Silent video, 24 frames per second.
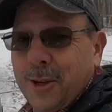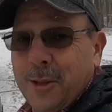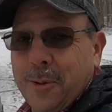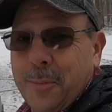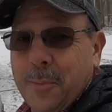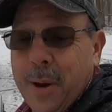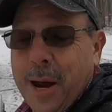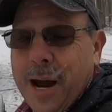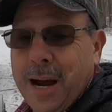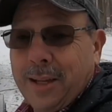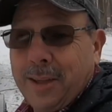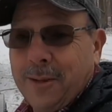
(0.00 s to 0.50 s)
the
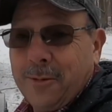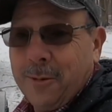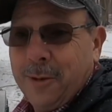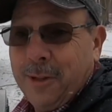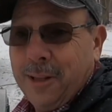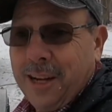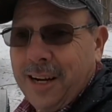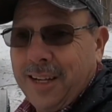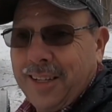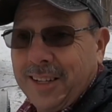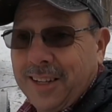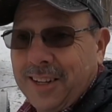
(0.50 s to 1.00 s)
back that we
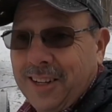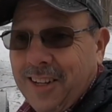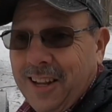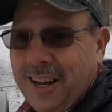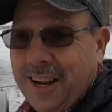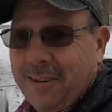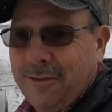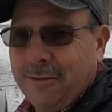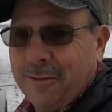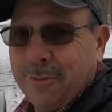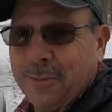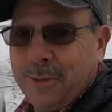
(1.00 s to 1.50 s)
like to
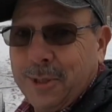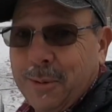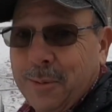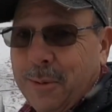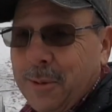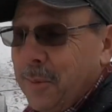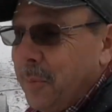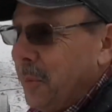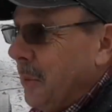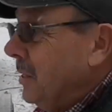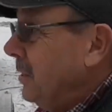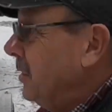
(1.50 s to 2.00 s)
collect from some
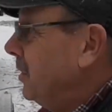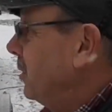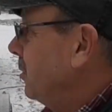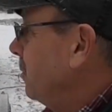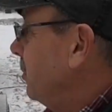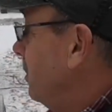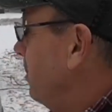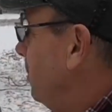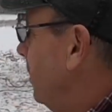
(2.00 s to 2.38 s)
of the places we've